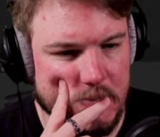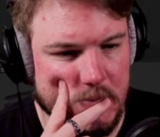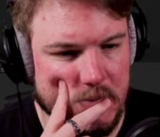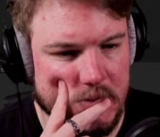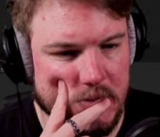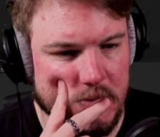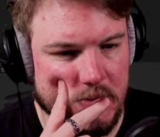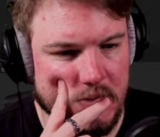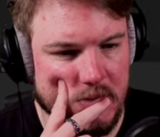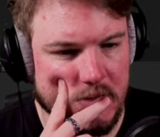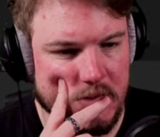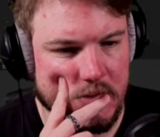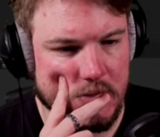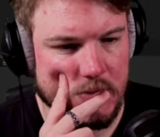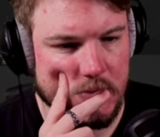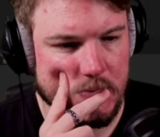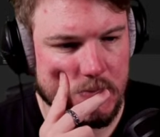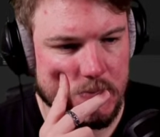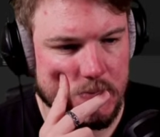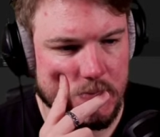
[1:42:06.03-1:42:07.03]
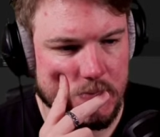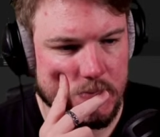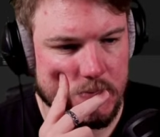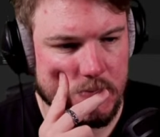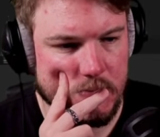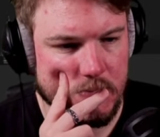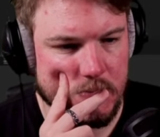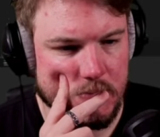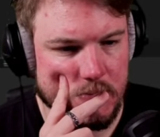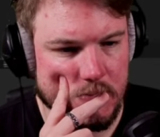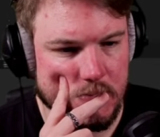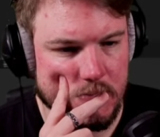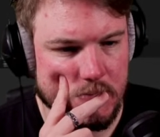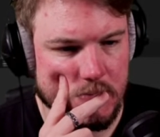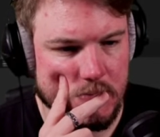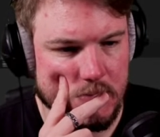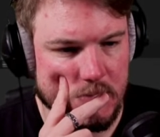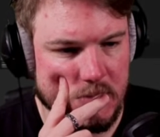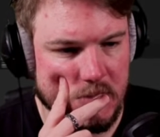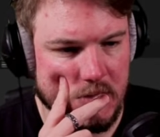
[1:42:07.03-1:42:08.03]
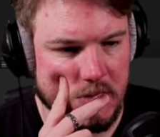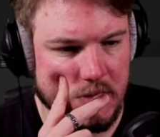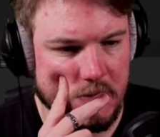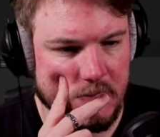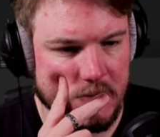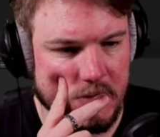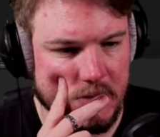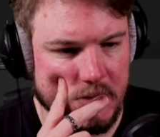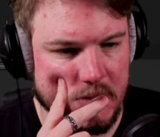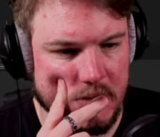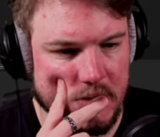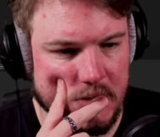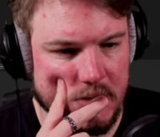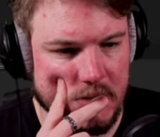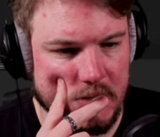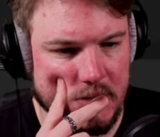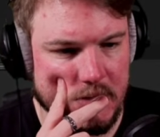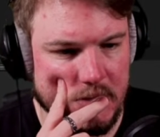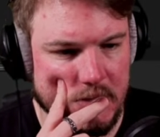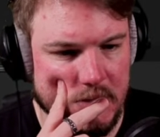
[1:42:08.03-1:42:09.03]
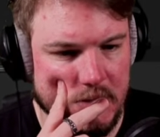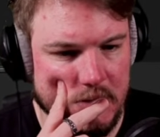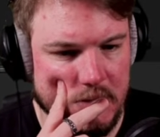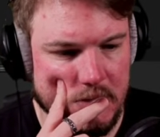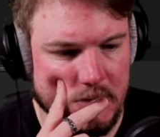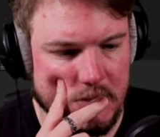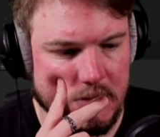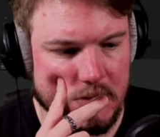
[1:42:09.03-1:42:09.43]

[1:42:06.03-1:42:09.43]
What's your issue? Offset set.